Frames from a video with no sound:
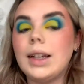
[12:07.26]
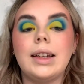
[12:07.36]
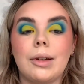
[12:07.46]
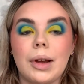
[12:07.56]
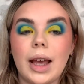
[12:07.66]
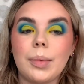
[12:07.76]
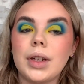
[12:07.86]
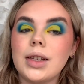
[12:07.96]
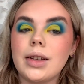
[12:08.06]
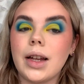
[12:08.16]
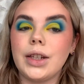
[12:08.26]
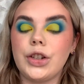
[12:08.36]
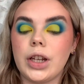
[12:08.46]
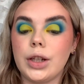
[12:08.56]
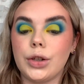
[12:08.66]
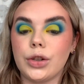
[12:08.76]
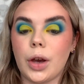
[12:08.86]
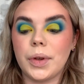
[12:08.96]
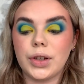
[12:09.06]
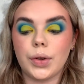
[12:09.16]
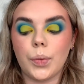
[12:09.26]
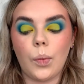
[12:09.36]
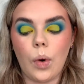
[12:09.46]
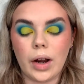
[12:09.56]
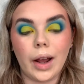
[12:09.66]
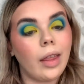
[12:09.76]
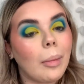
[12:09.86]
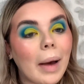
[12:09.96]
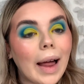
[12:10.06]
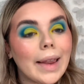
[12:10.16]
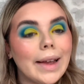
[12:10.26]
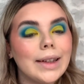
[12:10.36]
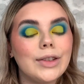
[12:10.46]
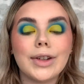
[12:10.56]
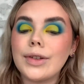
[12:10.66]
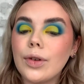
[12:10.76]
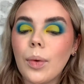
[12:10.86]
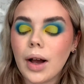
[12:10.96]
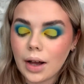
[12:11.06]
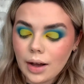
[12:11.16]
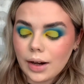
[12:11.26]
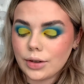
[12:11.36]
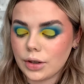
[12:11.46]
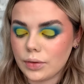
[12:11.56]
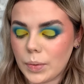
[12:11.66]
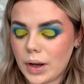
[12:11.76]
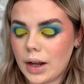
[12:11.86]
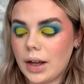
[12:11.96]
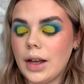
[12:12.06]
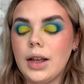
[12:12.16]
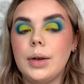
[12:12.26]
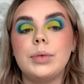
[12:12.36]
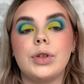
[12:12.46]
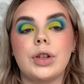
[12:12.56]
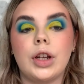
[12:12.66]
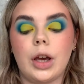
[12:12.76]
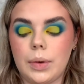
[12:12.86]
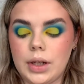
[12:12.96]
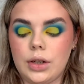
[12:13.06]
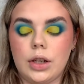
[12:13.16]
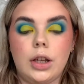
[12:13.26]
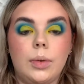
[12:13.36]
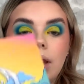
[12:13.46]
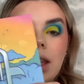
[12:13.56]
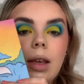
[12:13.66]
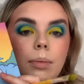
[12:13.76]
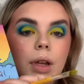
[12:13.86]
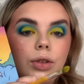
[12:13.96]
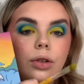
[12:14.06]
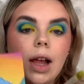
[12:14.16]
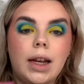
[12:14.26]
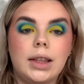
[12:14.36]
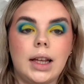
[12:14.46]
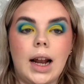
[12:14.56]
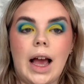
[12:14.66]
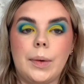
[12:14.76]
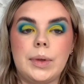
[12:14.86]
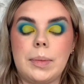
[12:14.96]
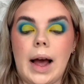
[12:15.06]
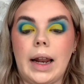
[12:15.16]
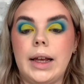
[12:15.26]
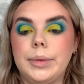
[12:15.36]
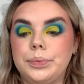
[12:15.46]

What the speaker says: Now I am going to slightly cheat and just go into one other palette, just for one colour, I'm just going to go into the Mitchell Head in the Clouds palette,